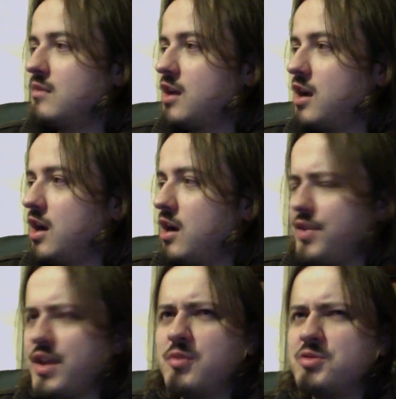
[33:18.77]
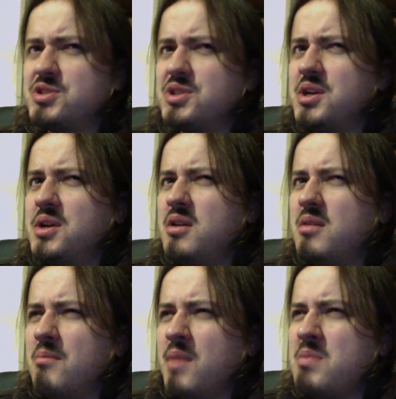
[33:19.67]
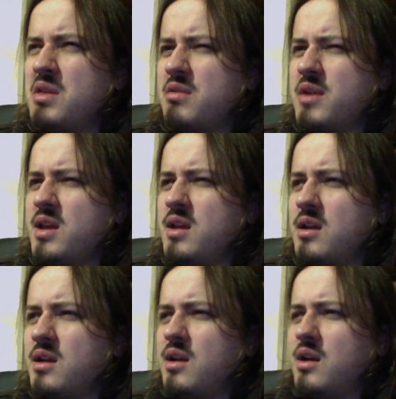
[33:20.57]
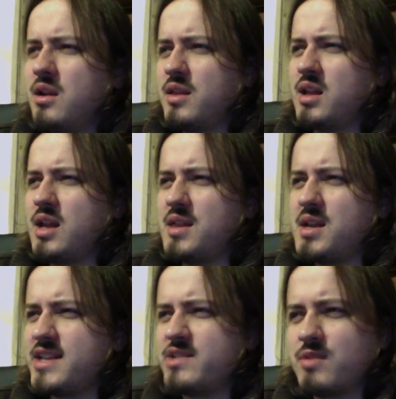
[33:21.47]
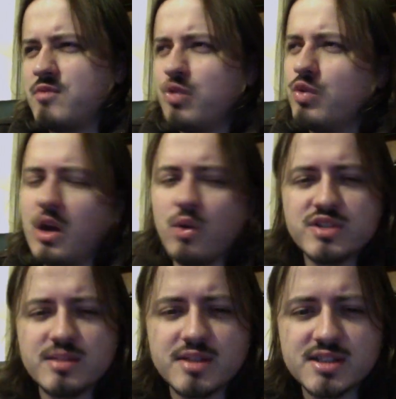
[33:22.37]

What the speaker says: I think it was maybe 3. And I think the next one rolled low or something.